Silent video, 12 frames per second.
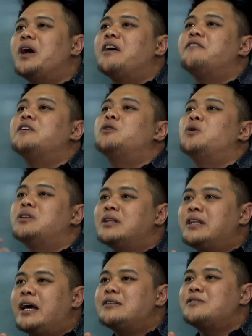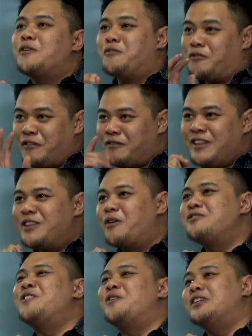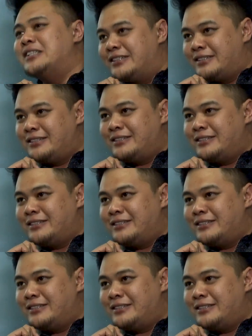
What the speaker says: have a total debt of $15,000.